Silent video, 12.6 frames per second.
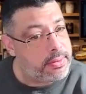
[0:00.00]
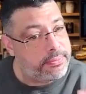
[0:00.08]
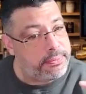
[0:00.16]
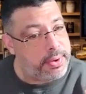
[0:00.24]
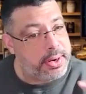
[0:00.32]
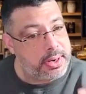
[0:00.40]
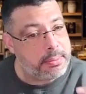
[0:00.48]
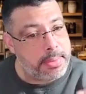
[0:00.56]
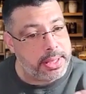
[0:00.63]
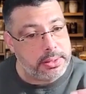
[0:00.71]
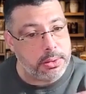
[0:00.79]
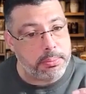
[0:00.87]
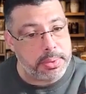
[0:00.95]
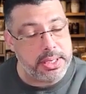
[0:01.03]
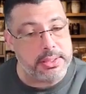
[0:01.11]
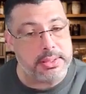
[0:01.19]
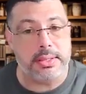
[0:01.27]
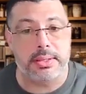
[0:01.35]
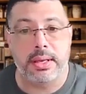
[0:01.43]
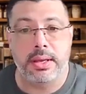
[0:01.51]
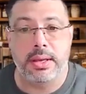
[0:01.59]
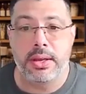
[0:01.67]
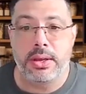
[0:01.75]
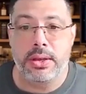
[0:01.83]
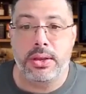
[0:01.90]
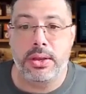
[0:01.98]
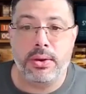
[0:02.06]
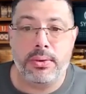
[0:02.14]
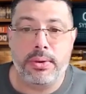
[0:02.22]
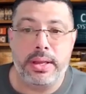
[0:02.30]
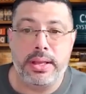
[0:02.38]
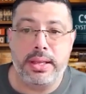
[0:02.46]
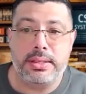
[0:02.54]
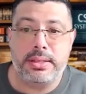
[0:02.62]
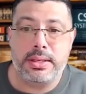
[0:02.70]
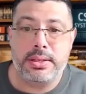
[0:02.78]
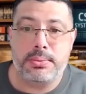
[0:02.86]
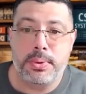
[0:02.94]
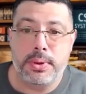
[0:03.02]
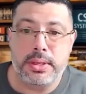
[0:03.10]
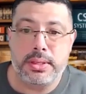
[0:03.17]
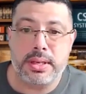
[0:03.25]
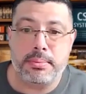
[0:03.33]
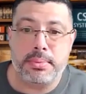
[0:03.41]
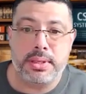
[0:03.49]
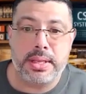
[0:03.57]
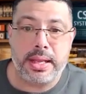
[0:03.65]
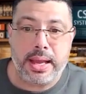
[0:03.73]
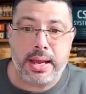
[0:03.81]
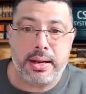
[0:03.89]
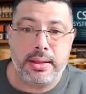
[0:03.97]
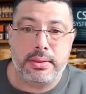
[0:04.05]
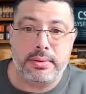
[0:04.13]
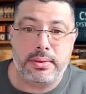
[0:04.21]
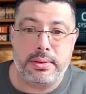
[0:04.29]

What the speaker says: fundamental pieces, it's really something that kind of